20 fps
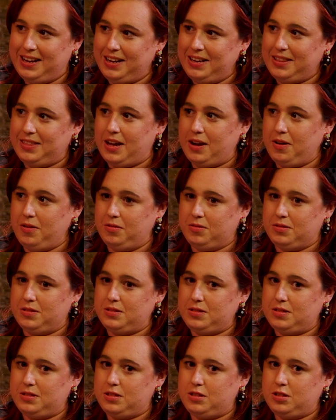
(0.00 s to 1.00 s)
the
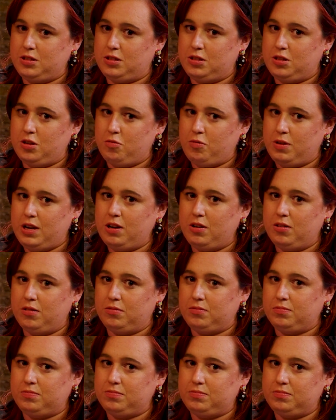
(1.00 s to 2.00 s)

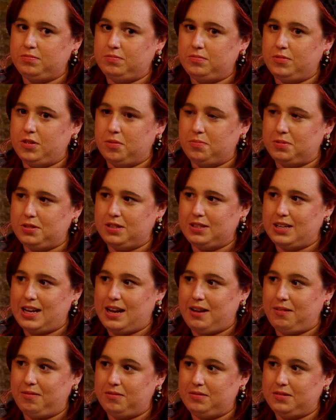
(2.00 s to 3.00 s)
real ups and
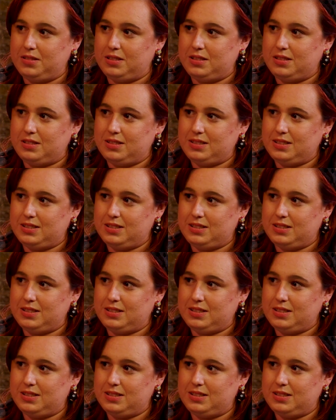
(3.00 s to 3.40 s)
downs.